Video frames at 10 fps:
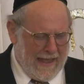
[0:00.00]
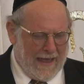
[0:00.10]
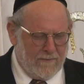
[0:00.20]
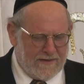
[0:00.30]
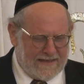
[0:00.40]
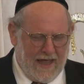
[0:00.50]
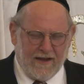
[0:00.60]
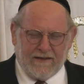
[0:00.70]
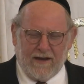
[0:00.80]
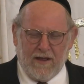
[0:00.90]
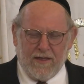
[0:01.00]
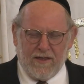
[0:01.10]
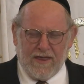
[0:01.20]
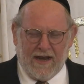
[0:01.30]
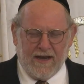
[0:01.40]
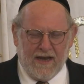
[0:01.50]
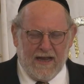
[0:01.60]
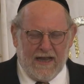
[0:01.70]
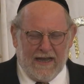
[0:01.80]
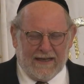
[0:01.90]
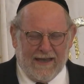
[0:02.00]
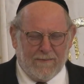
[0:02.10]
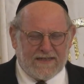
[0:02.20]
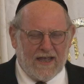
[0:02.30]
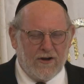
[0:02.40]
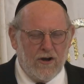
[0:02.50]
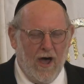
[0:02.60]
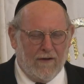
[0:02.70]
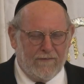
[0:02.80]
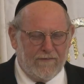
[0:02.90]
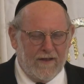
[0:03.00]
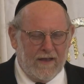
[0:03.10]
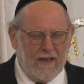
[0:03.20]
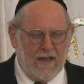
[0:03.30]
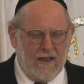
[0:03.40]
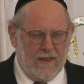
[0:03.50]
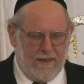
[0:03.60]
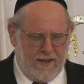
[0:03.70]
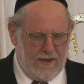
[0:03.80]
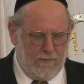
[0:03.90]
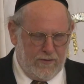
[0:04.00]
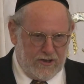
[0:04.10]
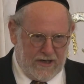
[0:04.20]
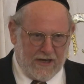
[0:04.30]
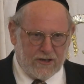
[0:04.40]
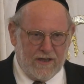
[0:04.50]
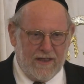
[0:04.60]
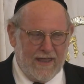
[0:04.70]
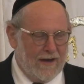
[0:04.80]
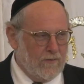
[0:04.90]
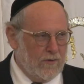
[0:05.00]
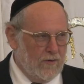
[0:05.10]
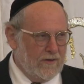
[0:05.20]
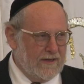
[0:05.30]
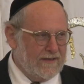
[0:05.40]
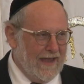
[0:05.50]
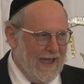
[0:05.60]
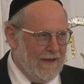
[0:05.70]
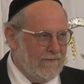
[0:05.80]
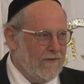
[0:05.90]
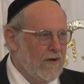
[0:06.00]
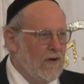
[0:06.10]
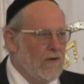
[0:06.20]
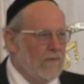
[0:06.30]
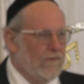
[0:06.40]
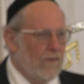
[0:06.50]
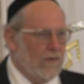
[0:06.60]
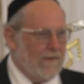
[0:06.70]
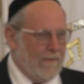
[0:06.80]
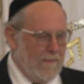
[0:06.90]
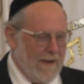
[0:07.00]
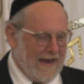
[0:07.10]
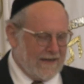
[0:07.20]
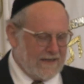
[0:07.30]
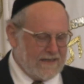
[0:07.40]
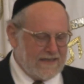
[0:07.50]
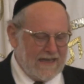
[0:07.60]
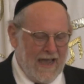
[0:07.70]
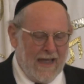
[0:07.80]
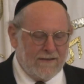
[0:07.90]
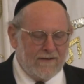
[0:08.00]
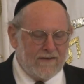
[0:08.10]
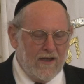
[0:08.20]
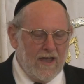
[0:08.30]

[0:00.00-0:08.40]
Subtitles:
Adam said it, and I think that it can't be said enough, the appreciation that we all need to have for Rabbi Pikus and